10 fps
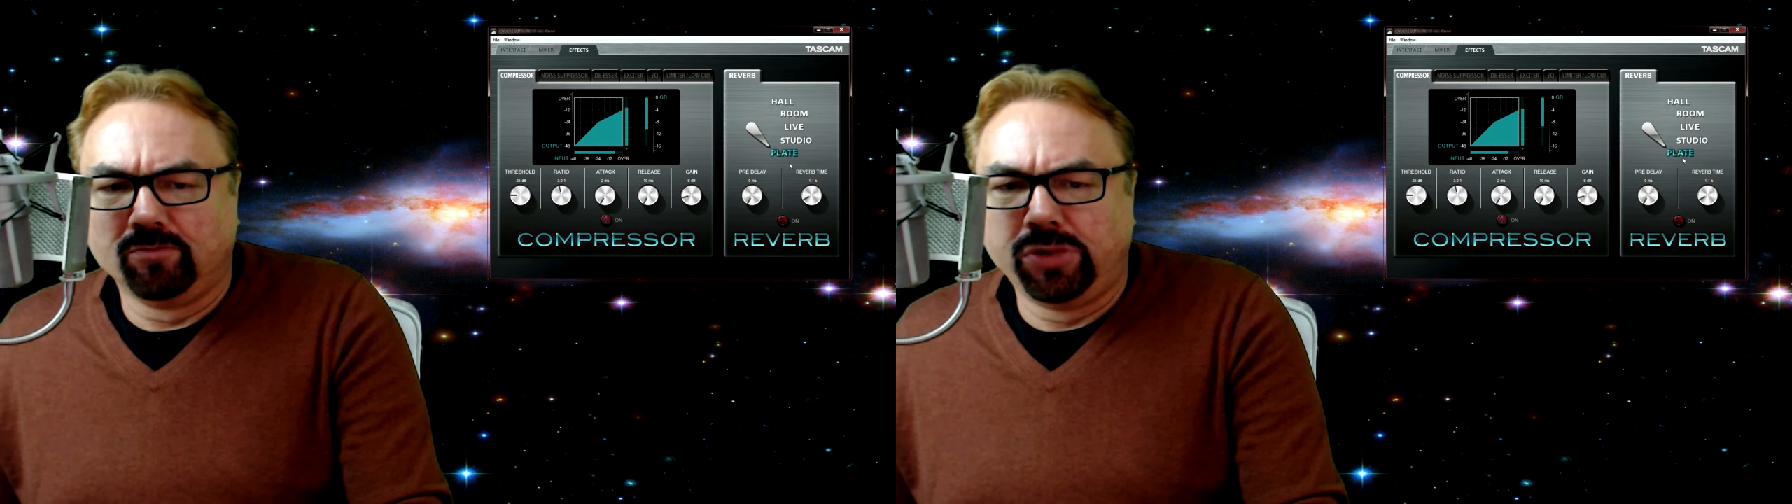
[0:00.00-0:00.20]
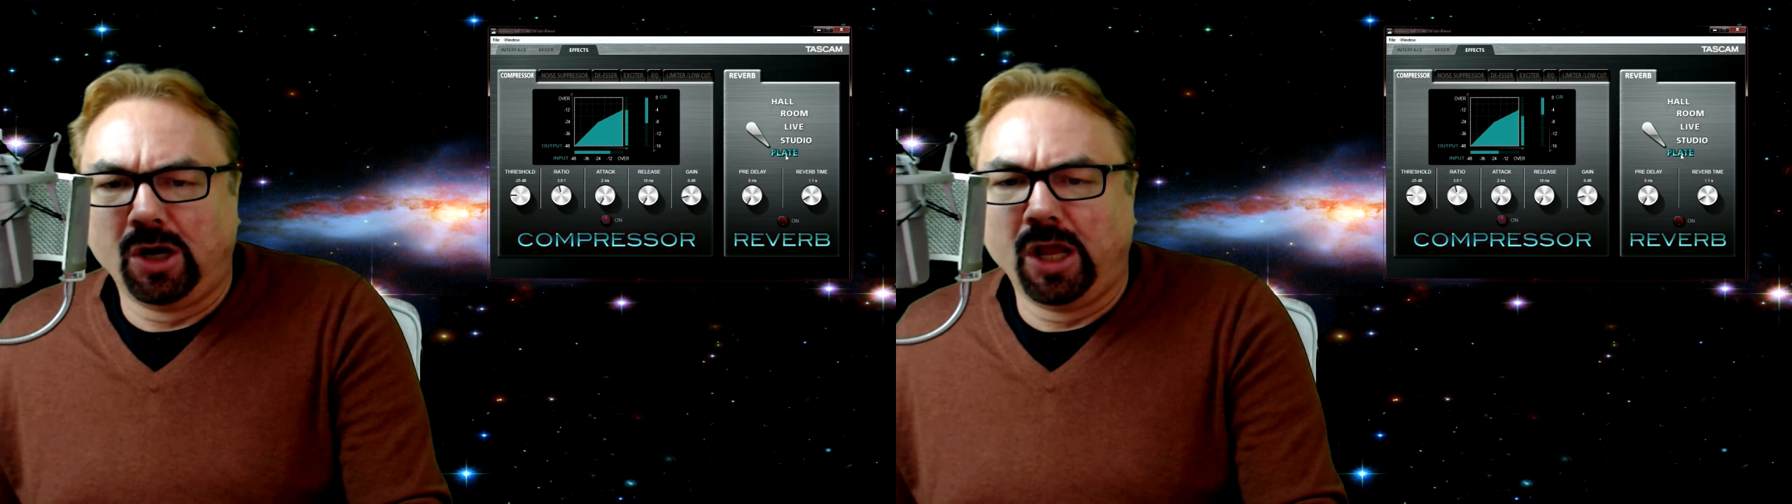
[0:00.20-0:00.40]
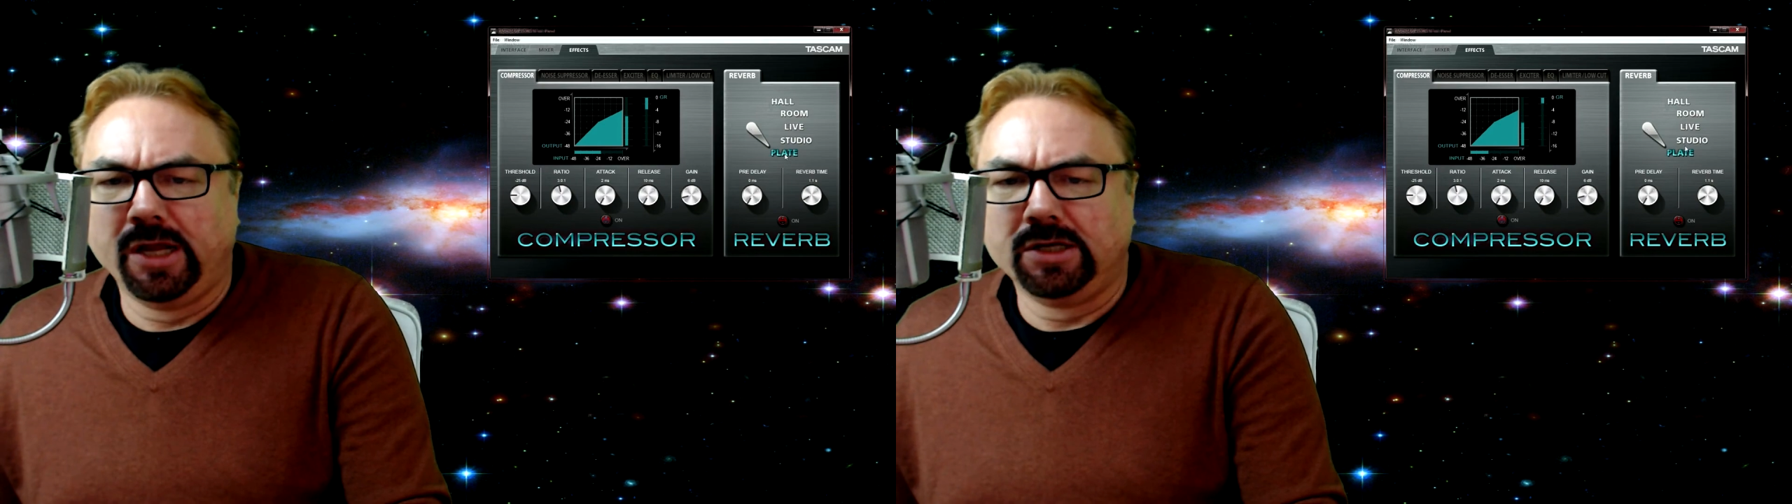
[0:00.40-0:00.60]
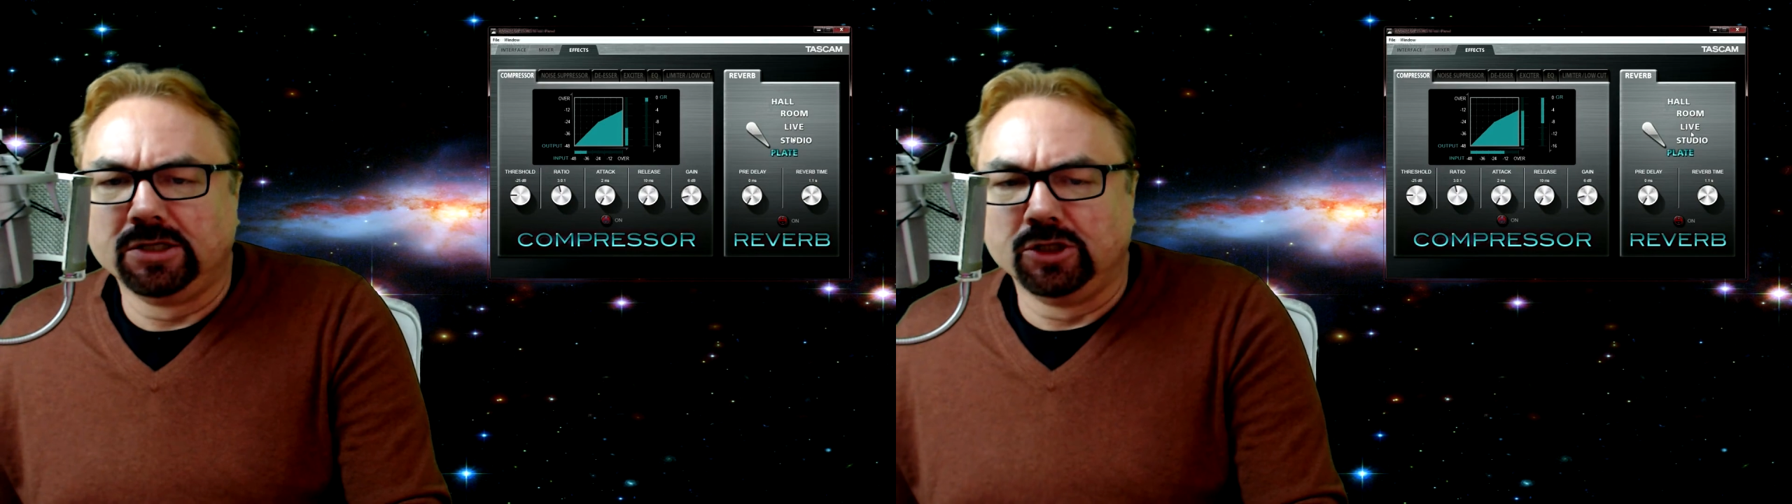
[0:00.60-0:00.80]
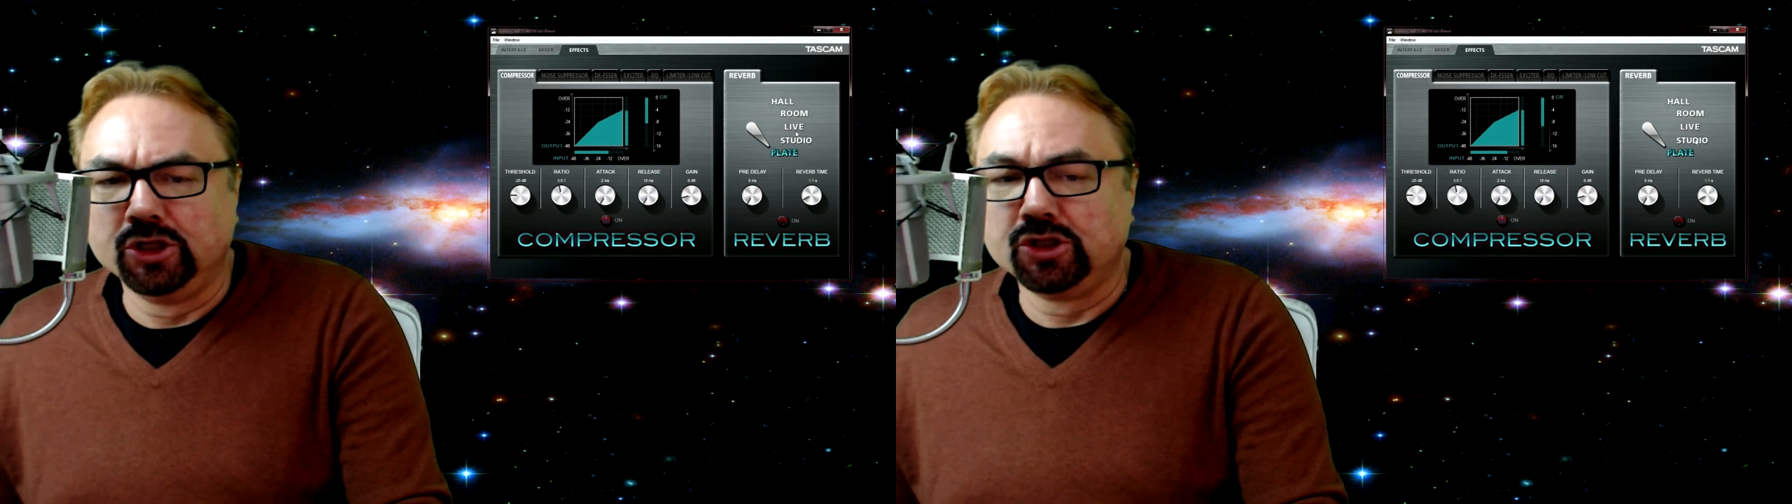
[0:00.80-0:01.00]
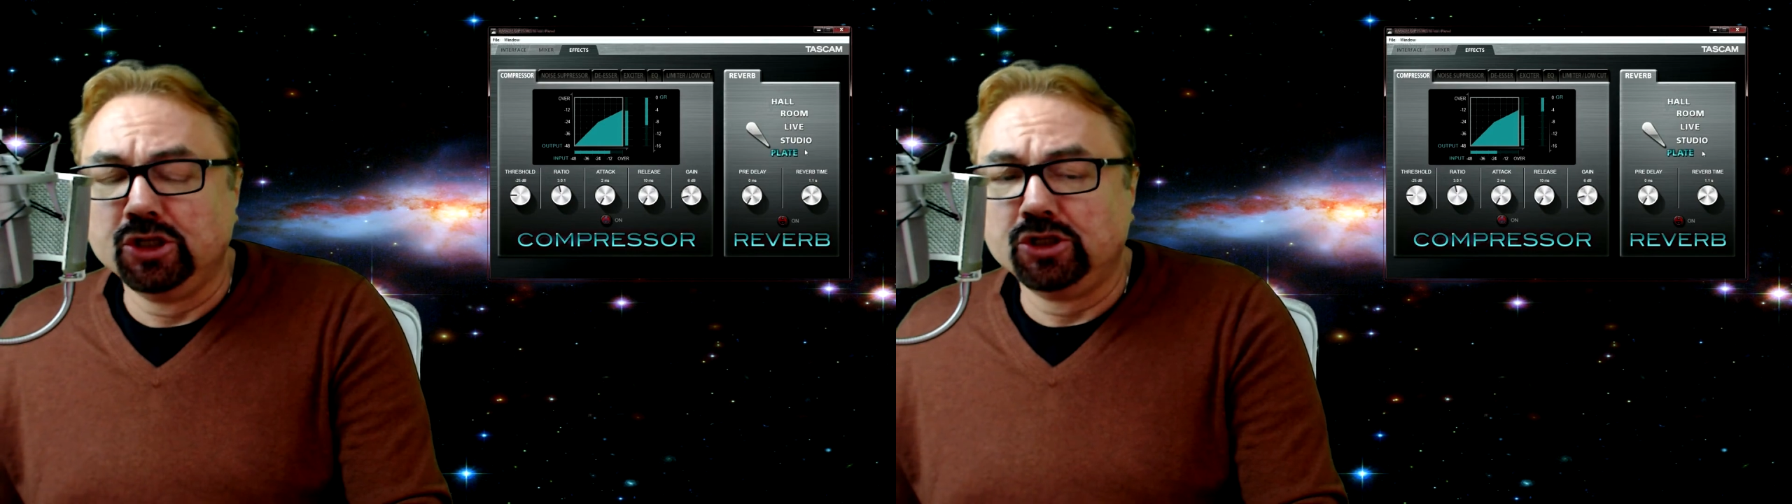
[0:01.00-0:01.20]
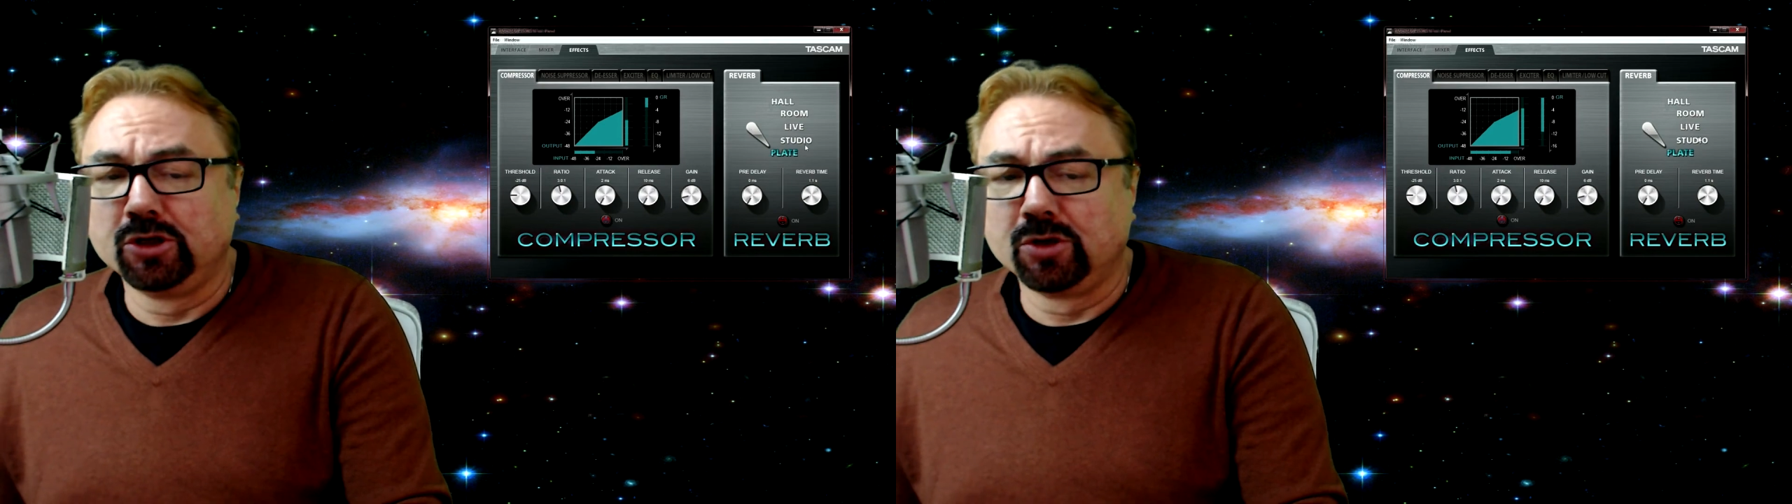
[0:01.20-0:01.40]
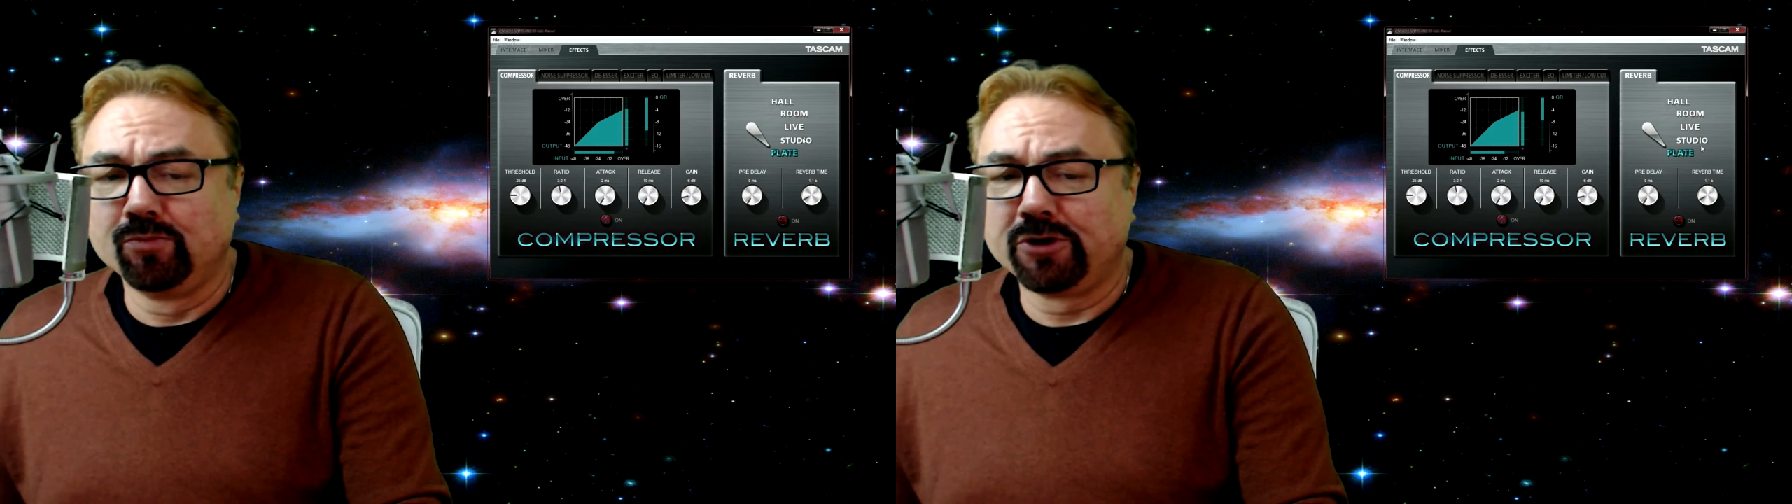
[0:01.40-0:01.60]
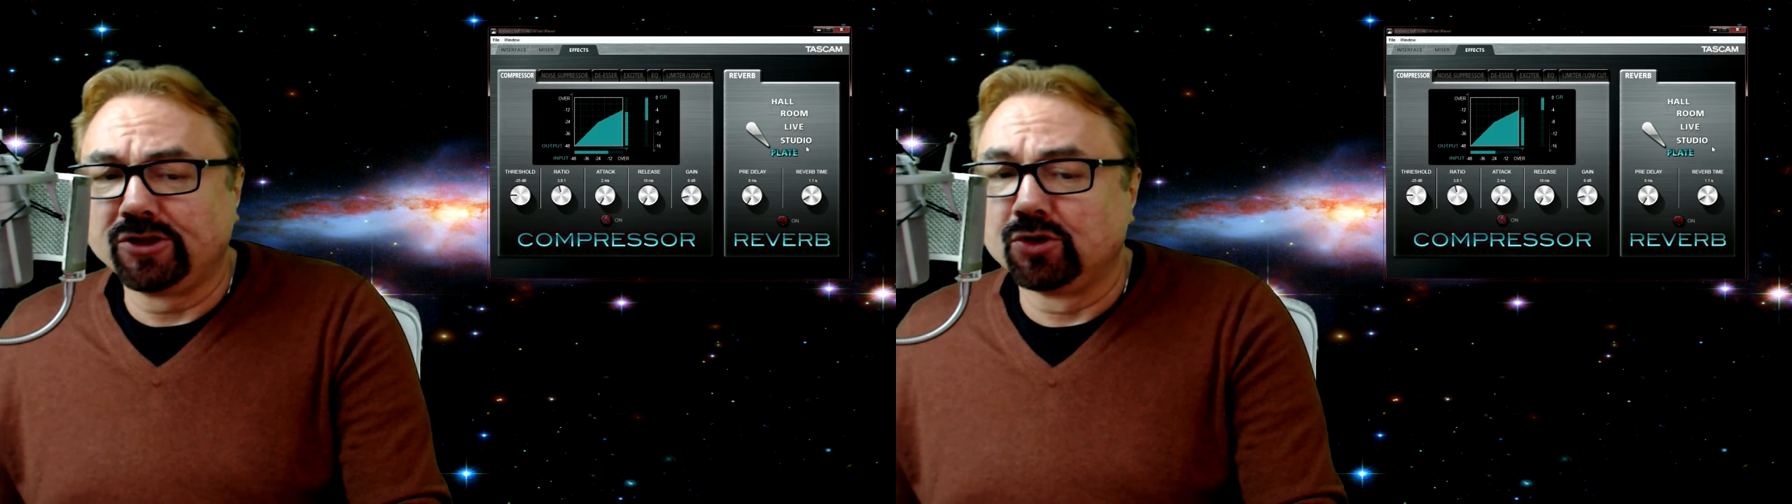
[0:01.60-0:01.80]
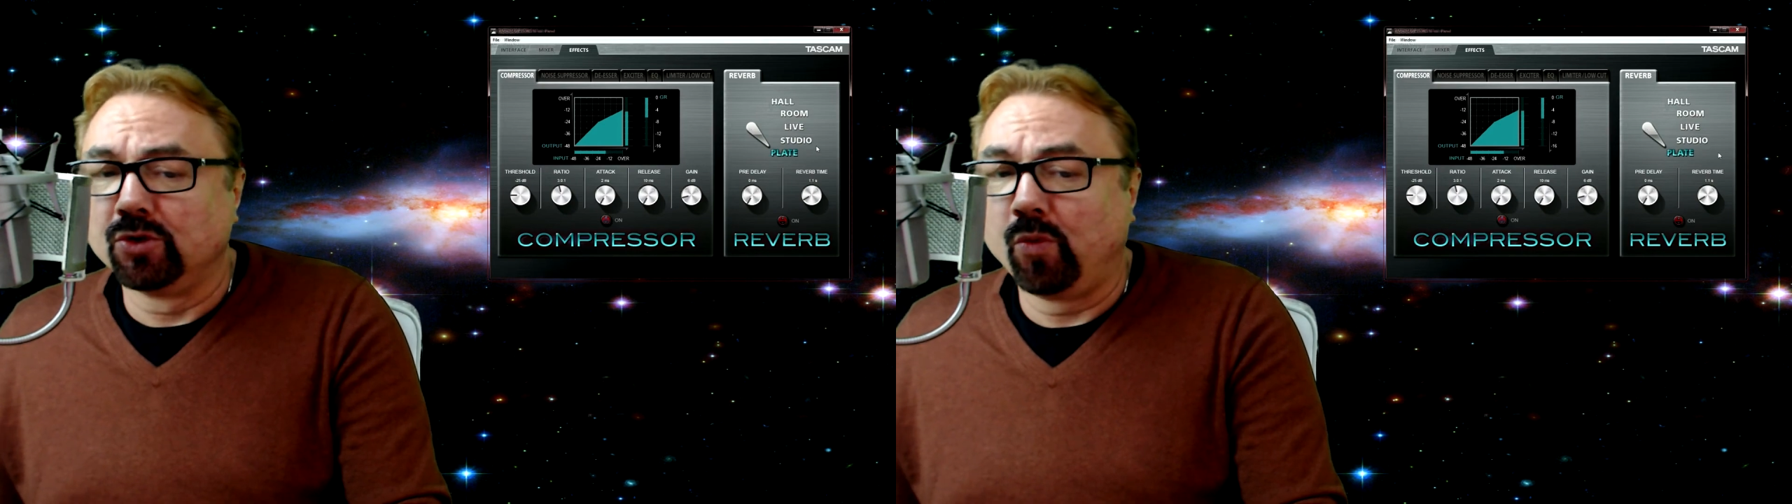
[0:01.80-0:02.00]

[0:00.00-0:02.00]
Plate. This is the compressor